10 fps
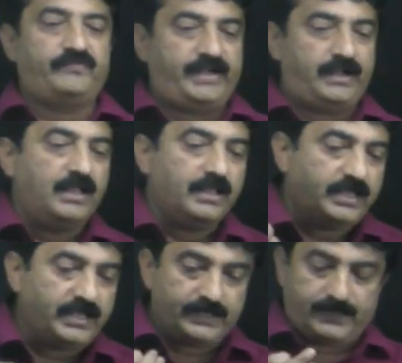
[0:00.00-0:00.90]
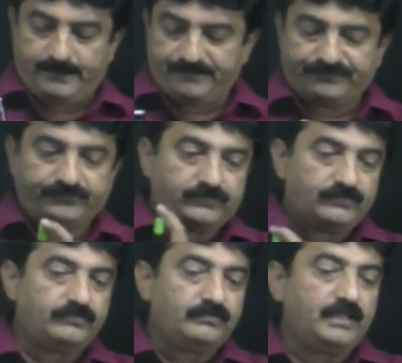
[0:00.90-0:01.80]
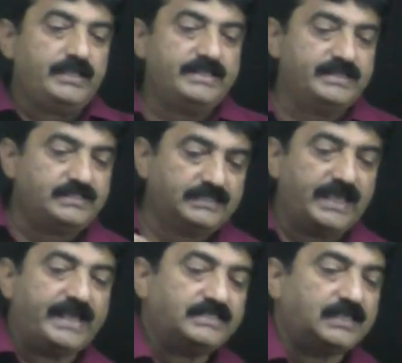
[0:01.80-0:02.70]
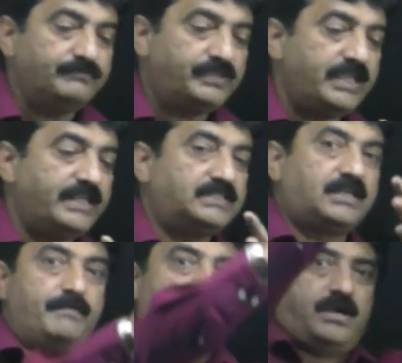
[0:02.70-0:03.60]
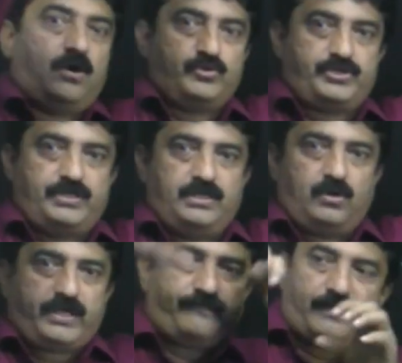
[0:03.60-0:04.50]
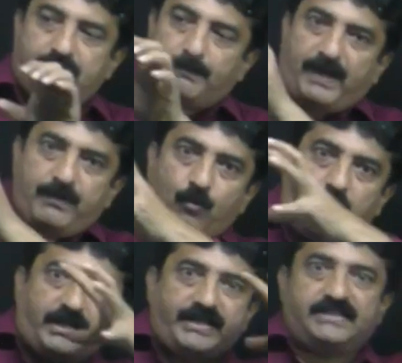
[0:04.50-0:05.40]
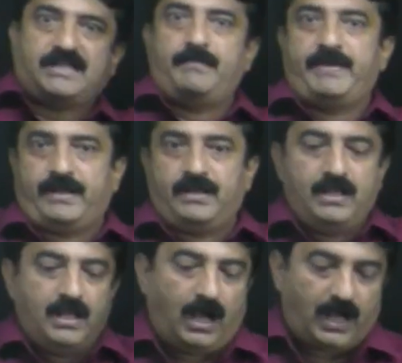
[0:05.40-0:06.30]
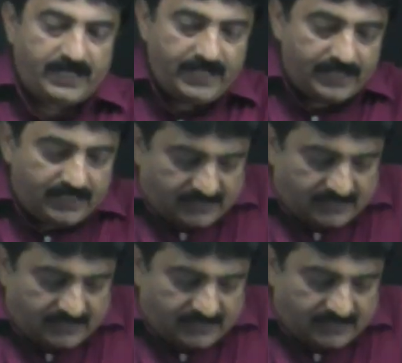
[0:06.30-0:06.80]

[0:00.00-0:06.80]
field. Here, in this case, something is coming out, okay, from the pipe water is coming, or here